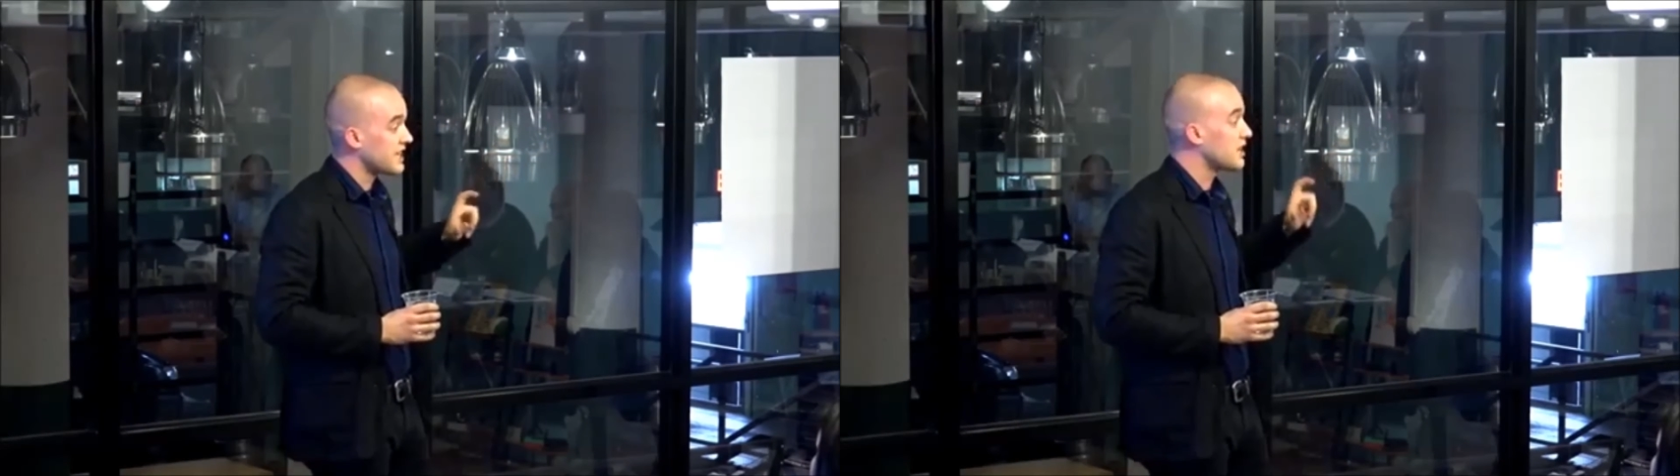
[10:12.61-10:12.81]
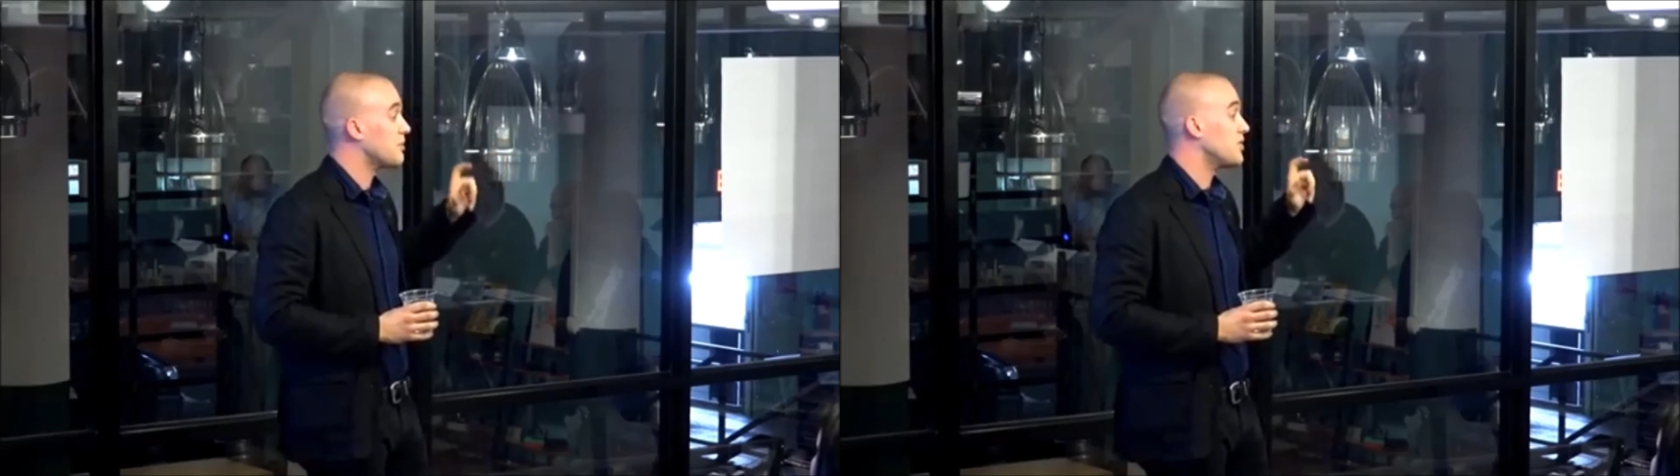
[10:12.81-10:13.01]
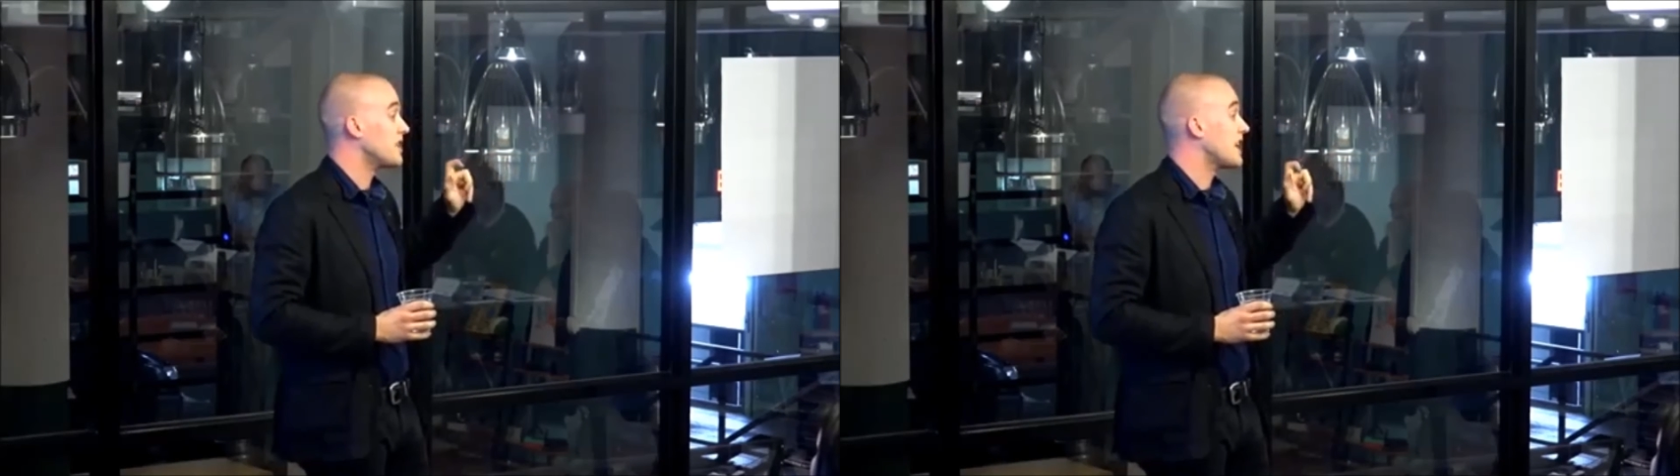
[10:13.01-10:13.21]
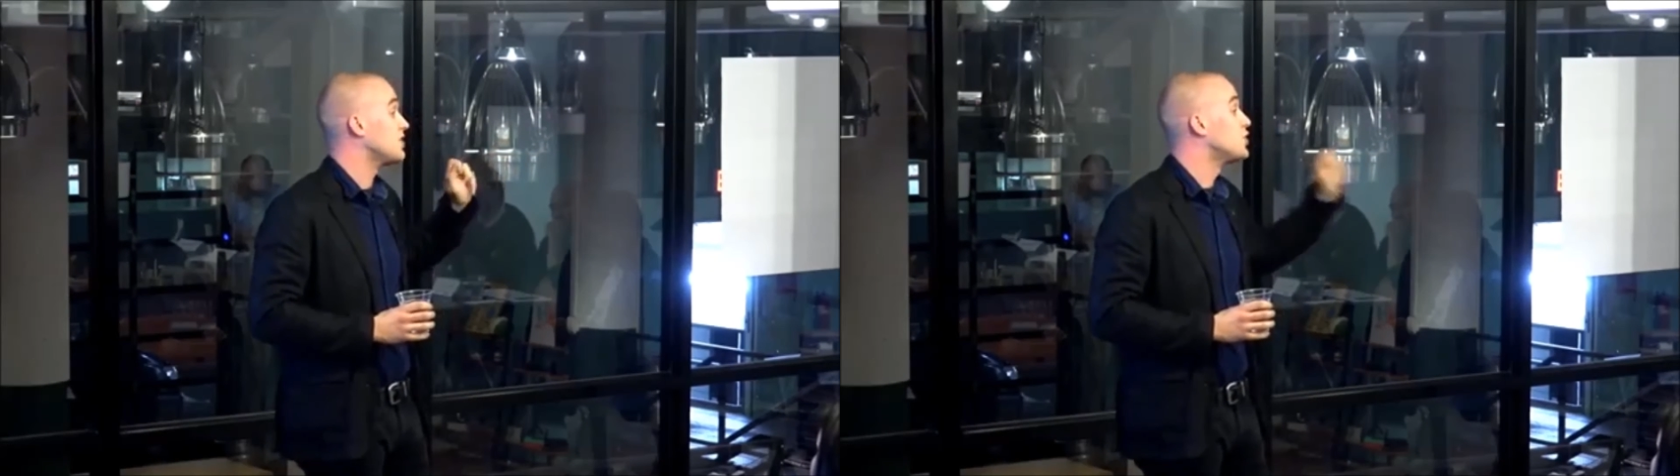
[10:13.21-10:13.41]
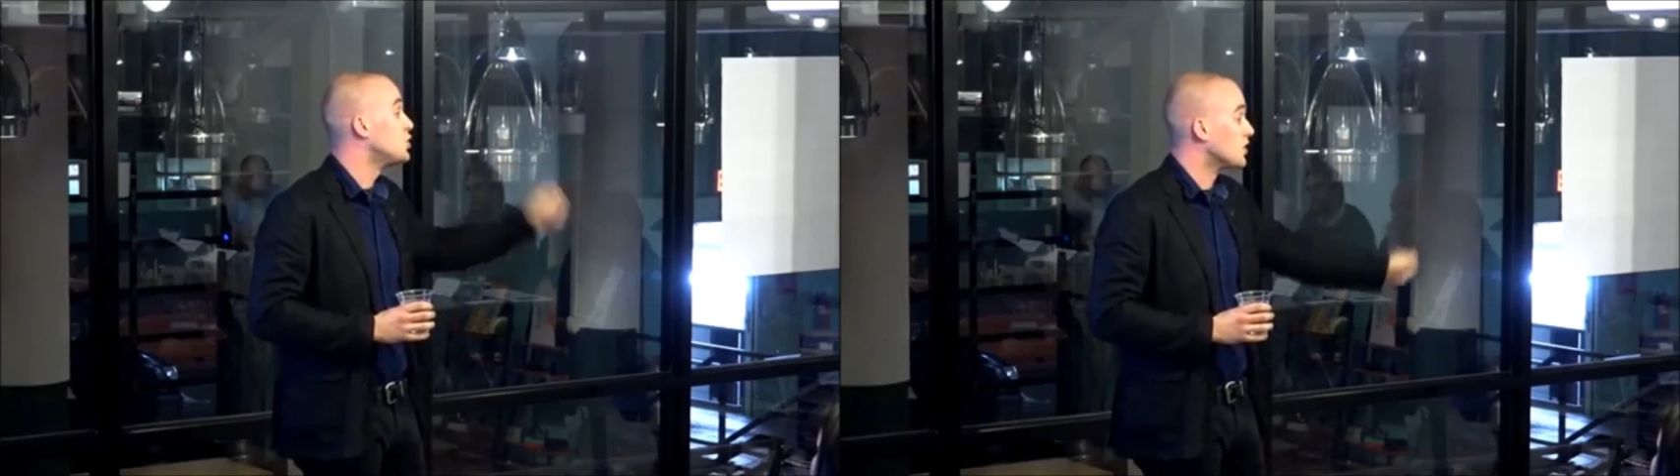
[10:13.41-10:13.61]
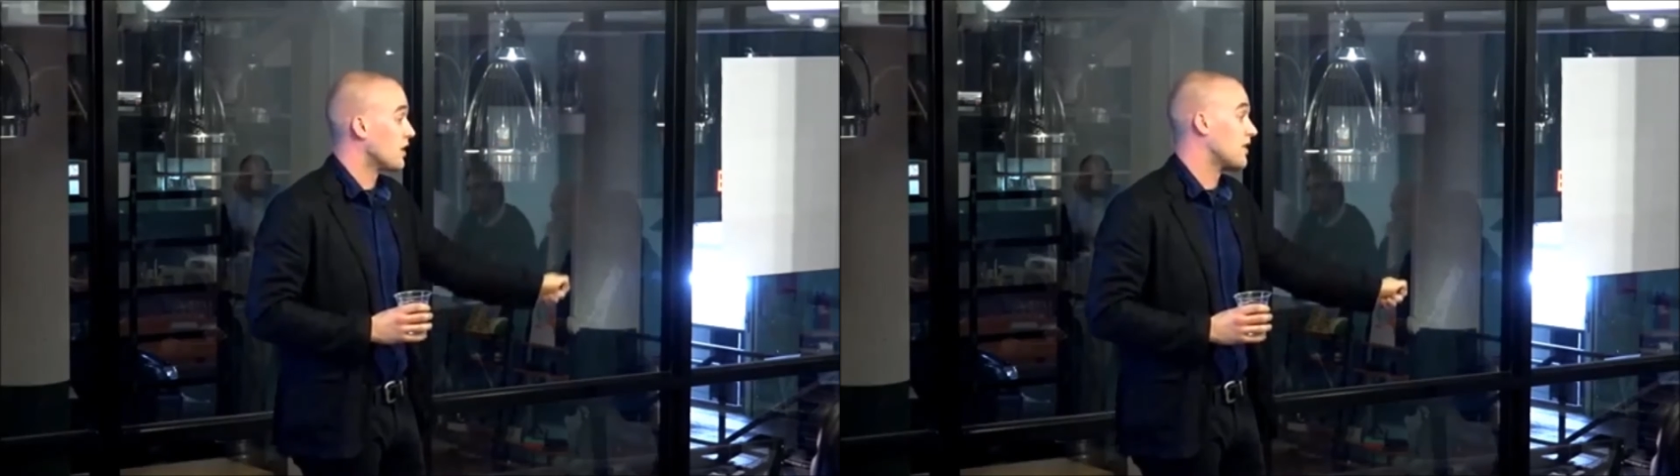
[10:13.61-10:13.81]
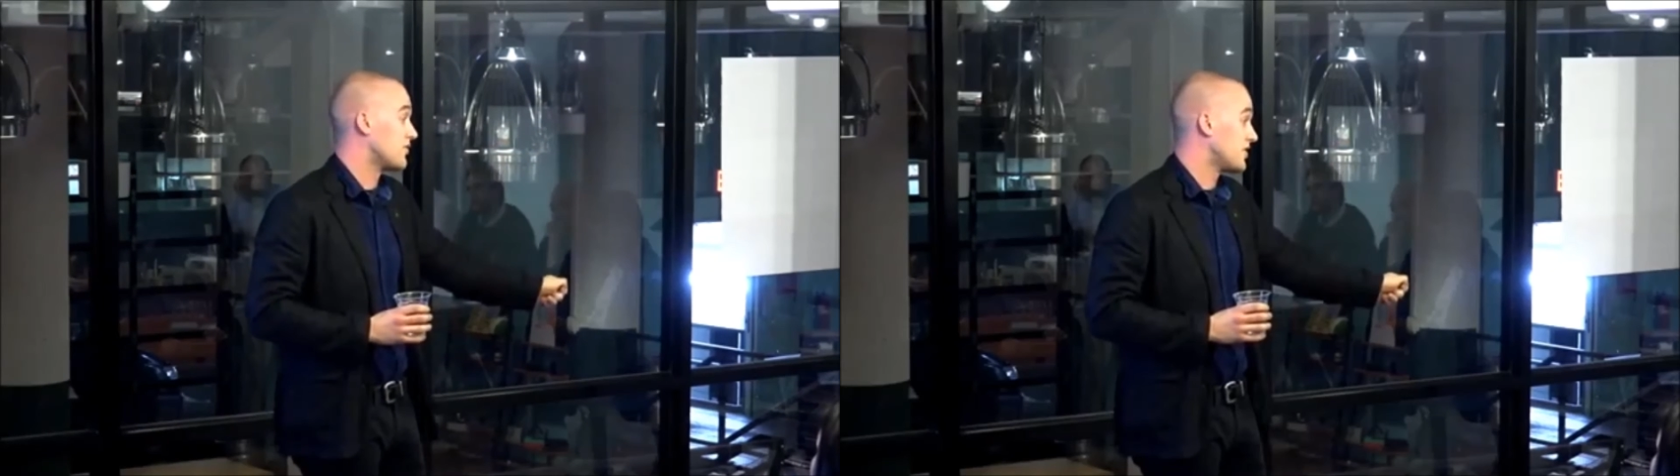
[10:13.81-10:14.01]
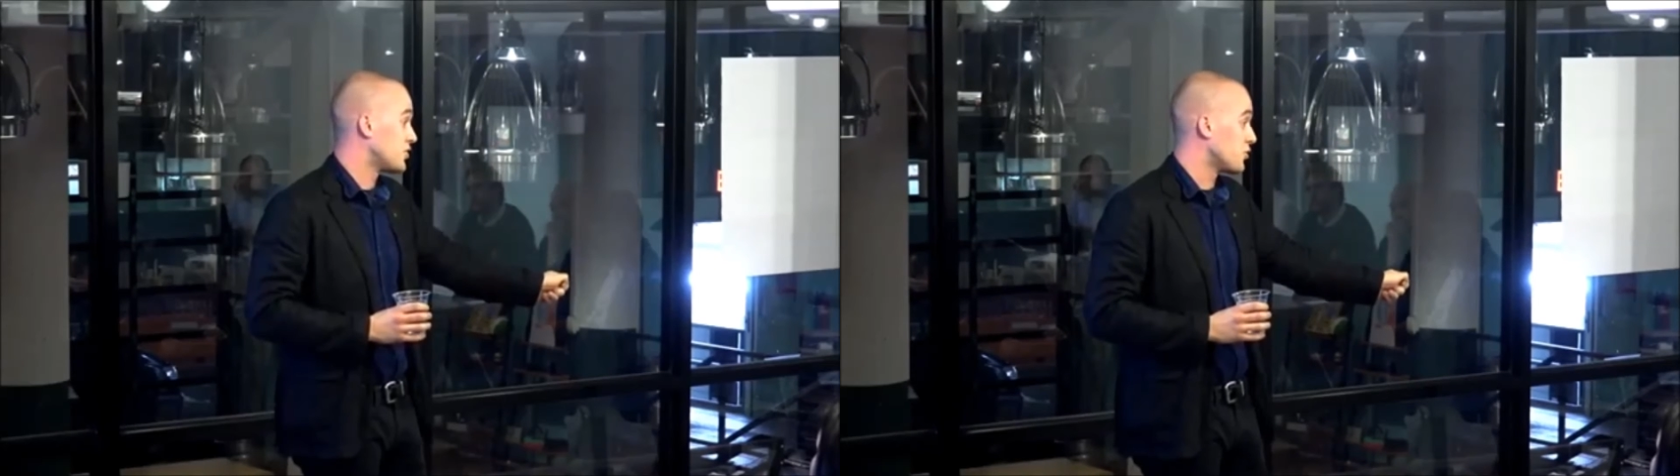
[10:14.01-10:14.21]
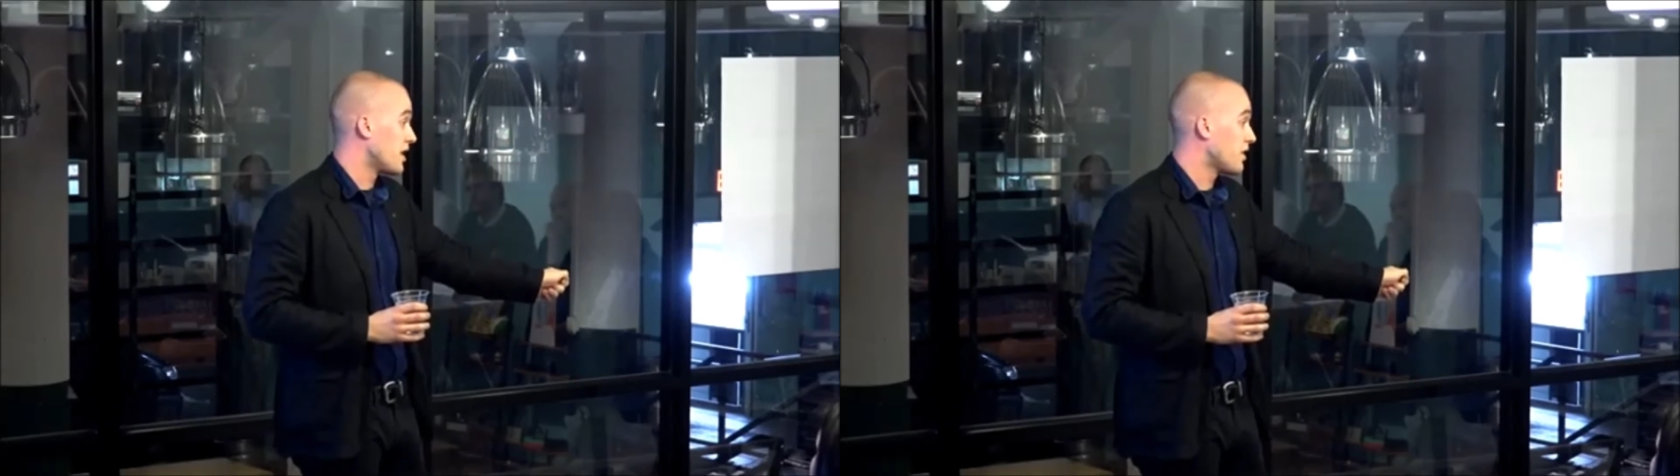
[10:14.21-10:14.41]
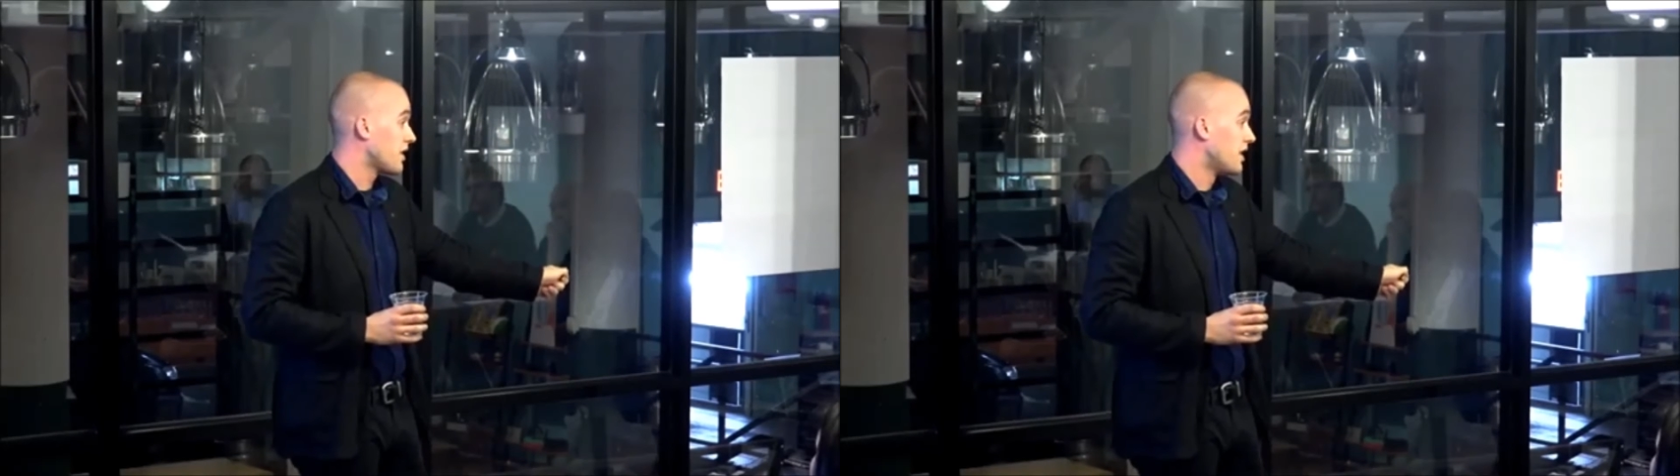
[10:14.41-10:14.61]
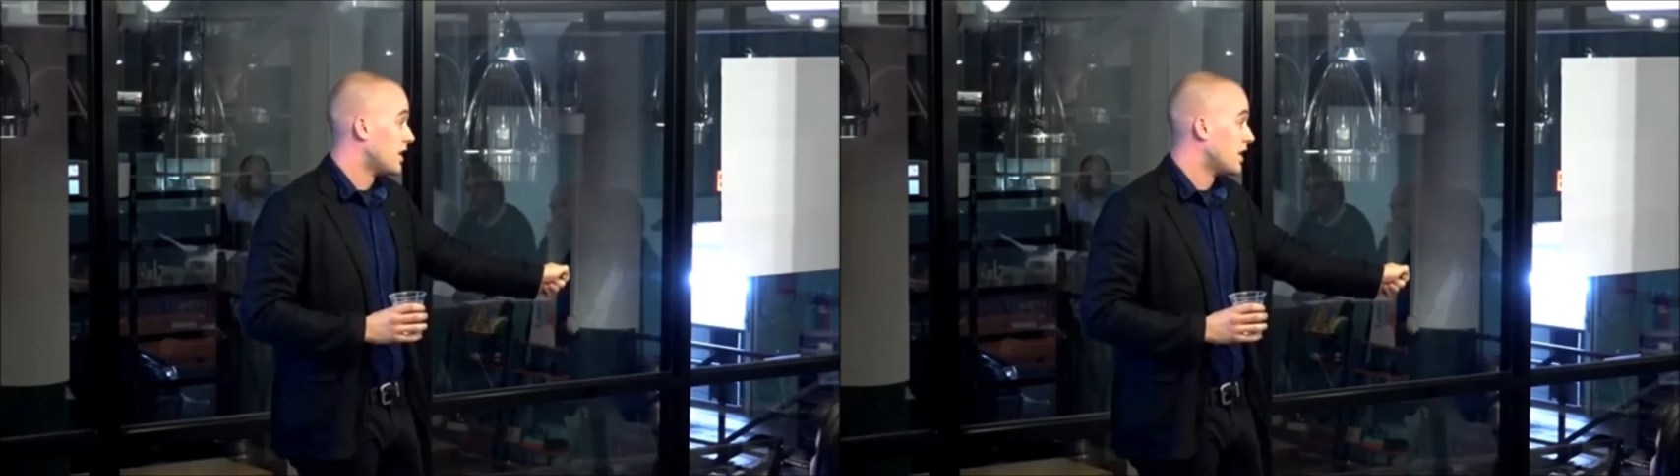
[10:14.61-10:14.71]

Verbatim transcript: can communicate to a ground station with.